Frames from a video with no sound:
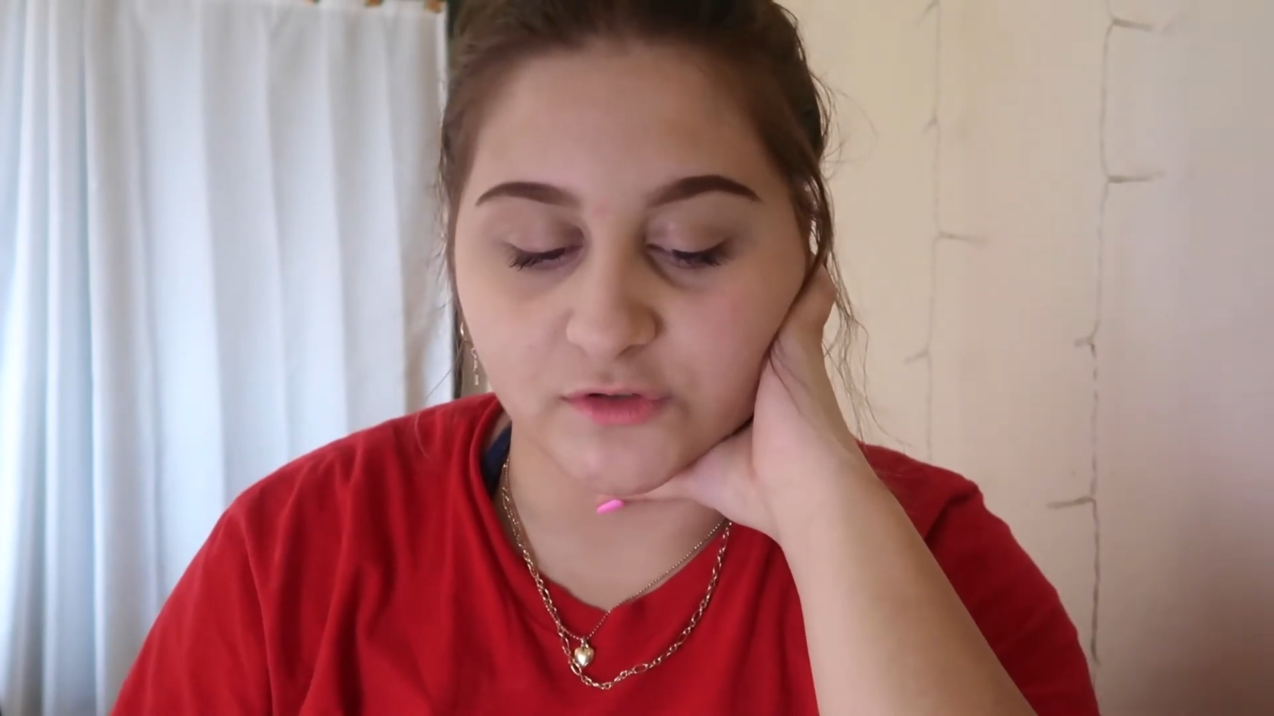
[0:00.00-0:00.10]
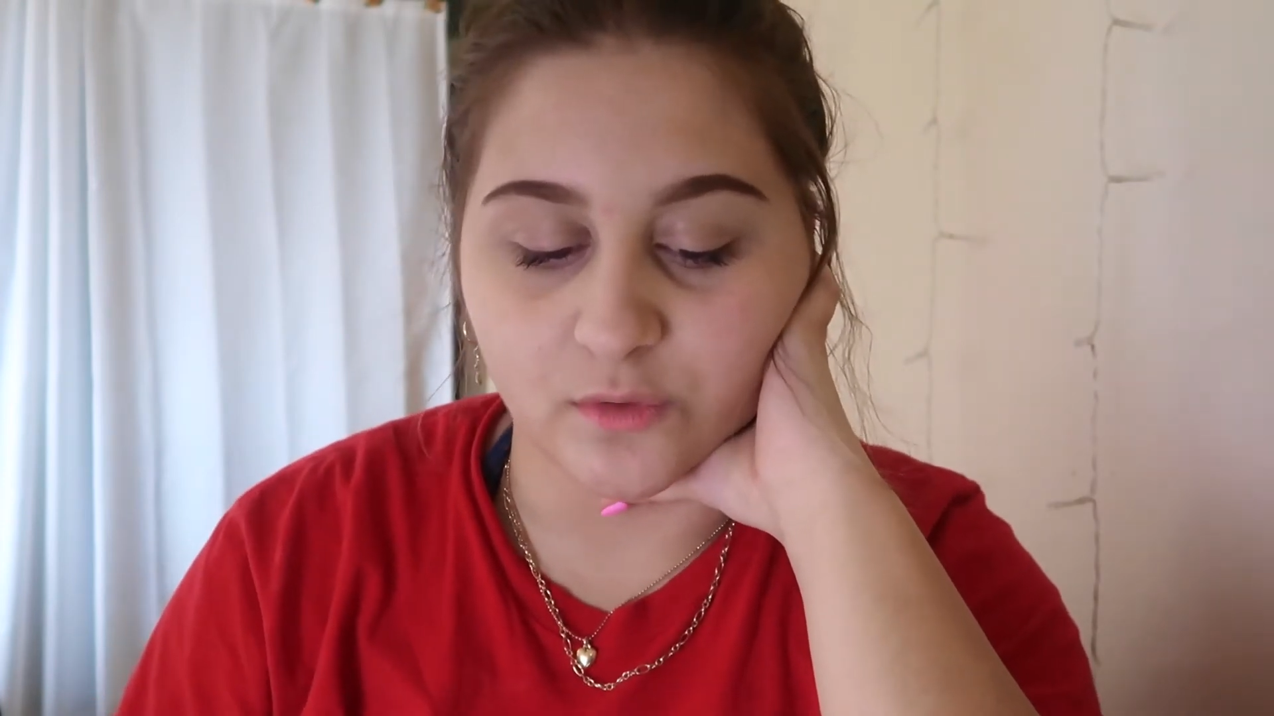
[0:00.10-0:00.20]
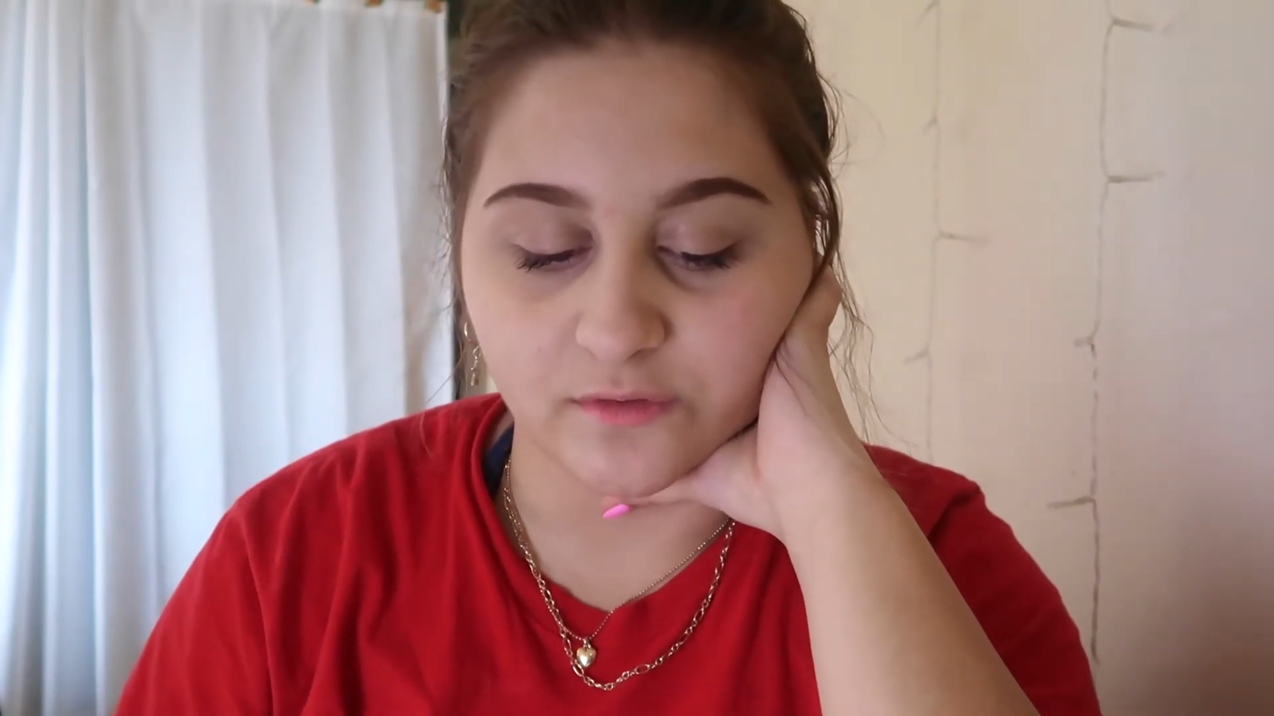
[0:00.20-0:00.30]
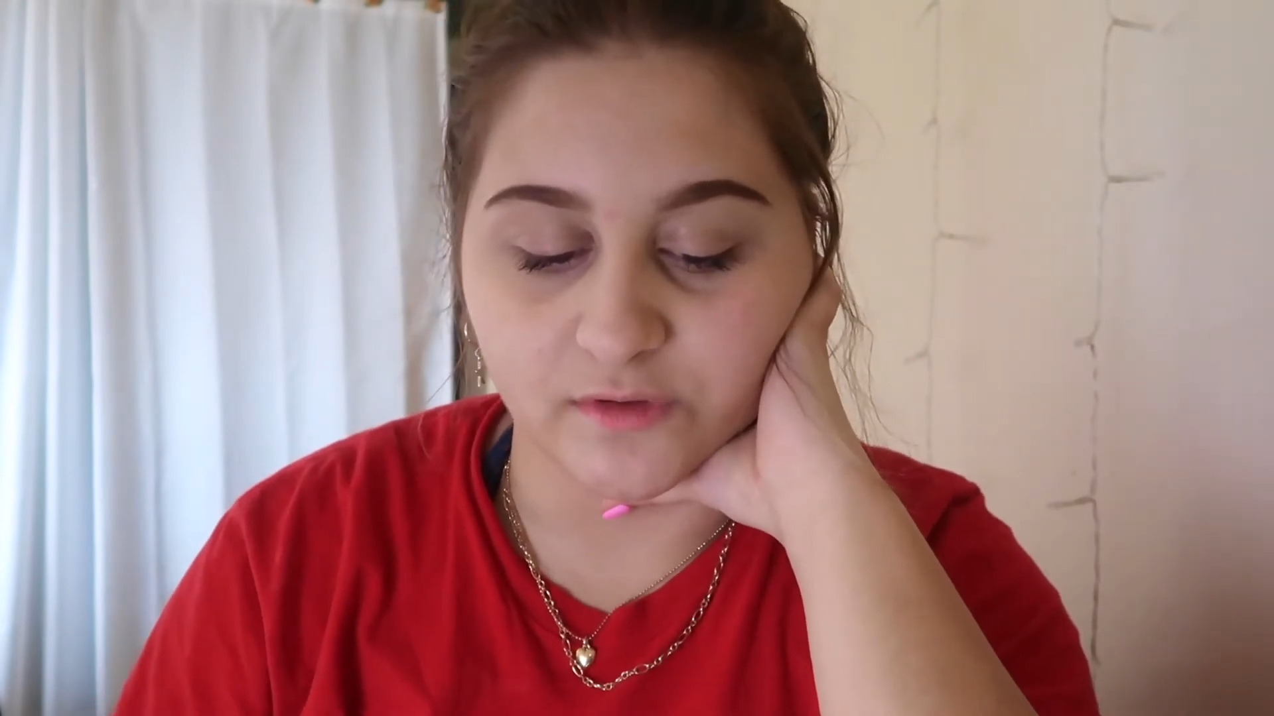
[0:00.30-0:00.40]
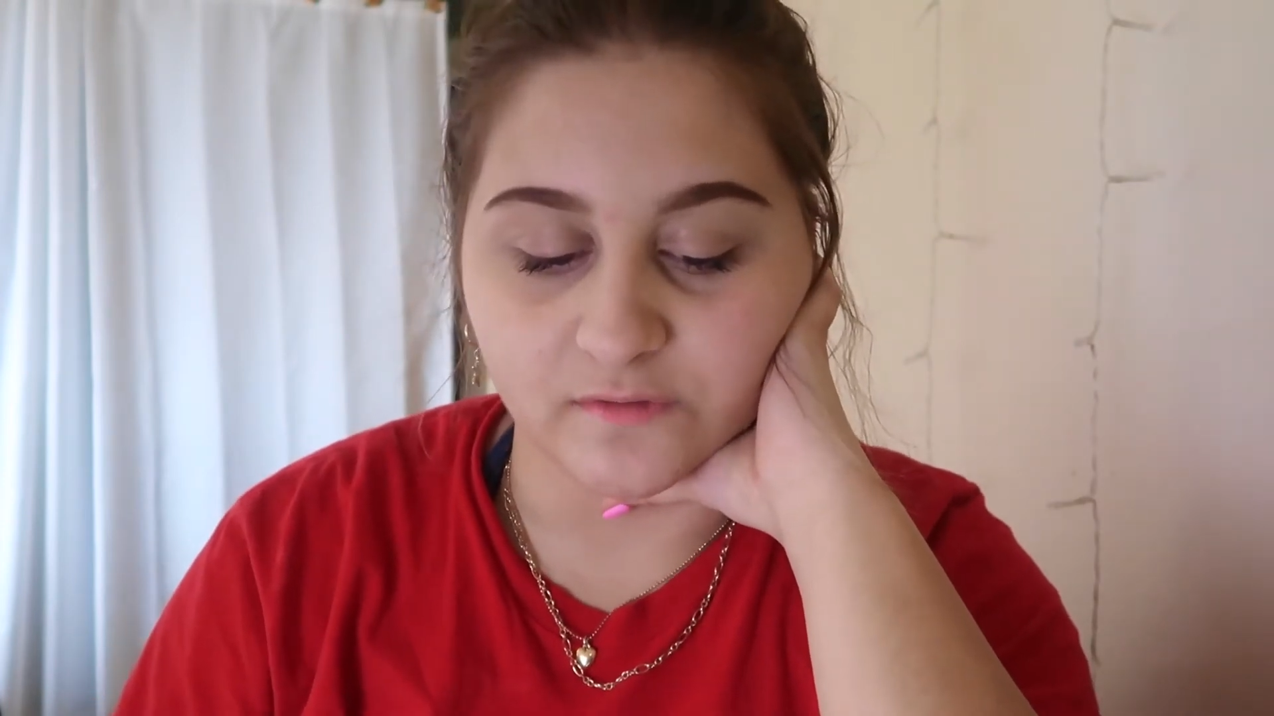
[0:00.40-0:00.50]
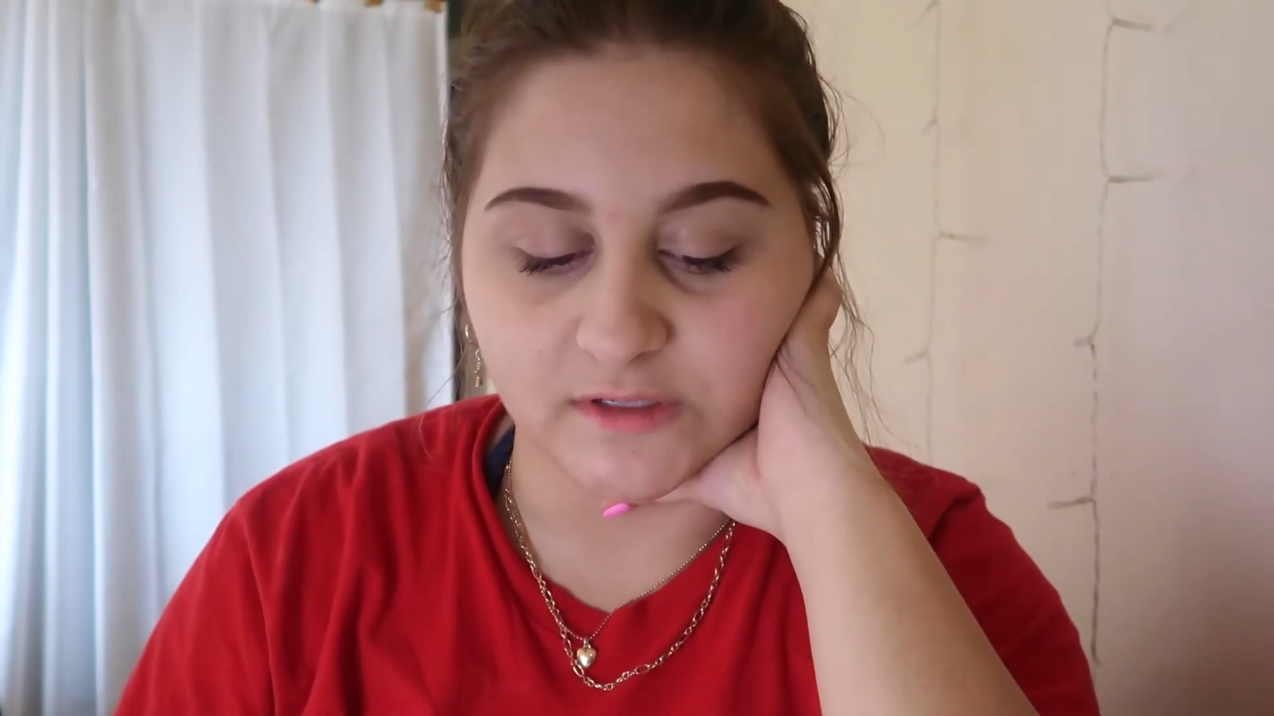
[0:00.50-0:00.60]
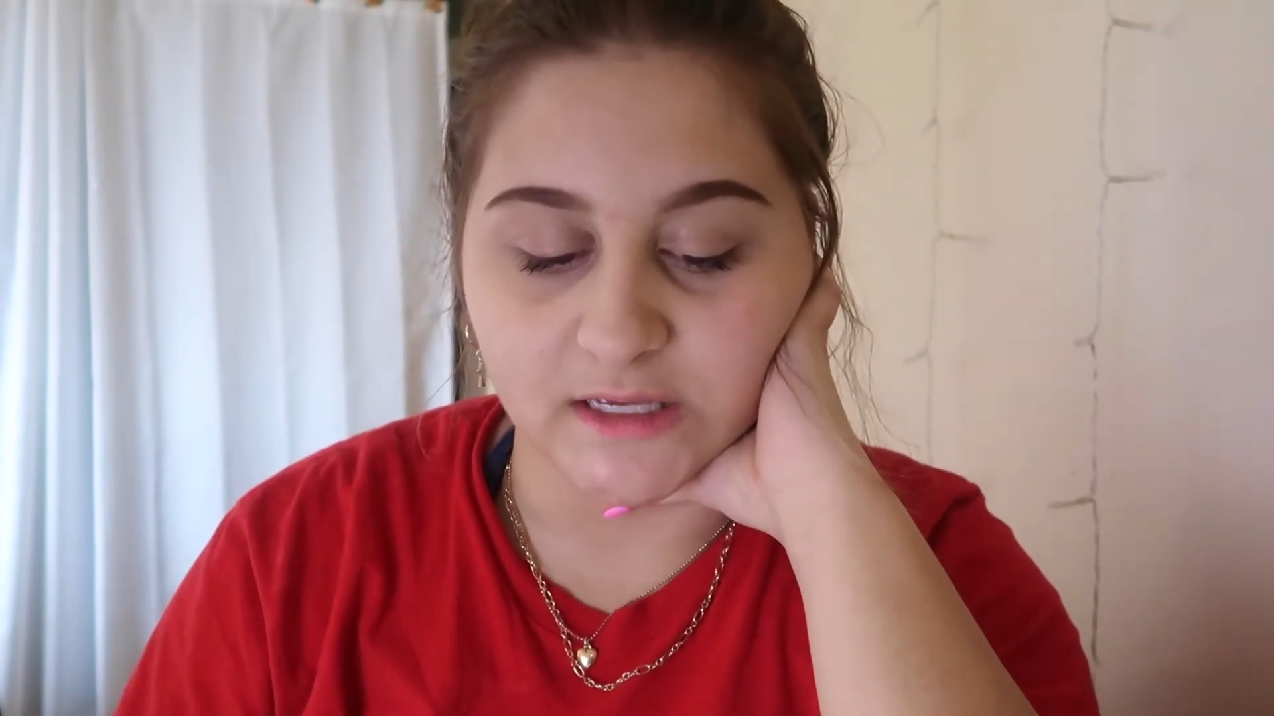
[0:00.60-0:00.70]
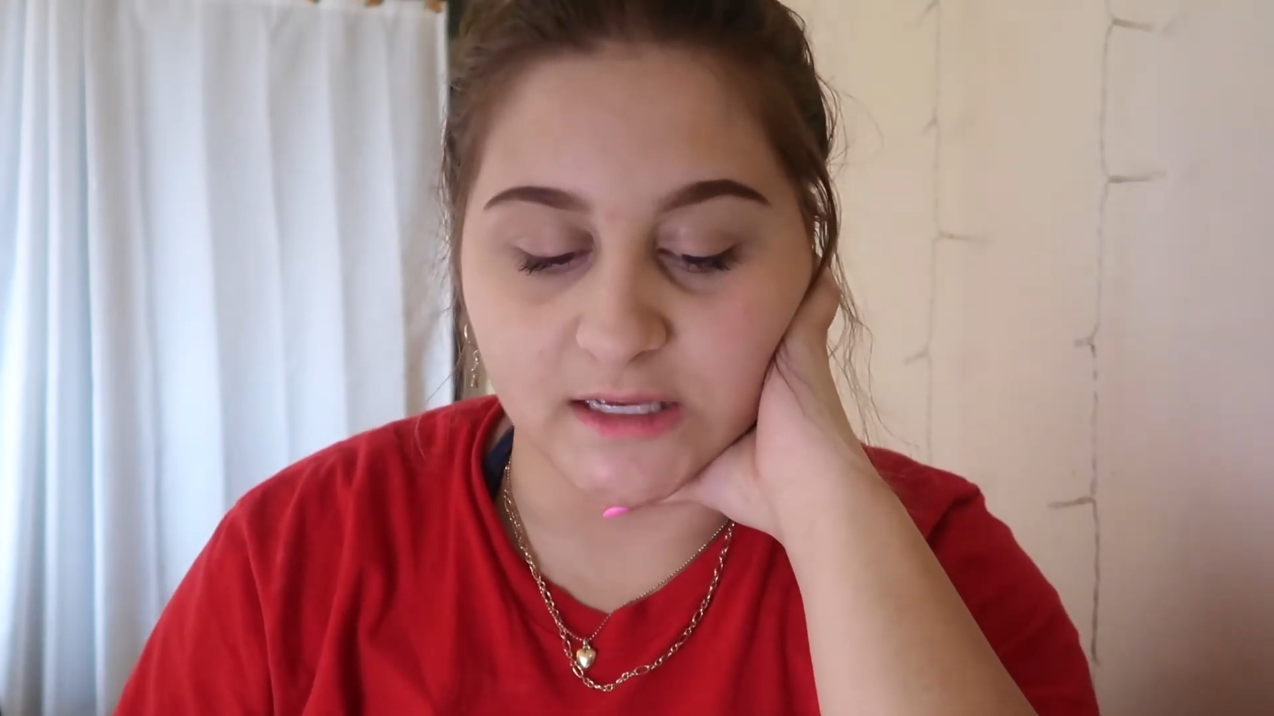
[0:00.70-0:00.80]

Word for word: to 1:50.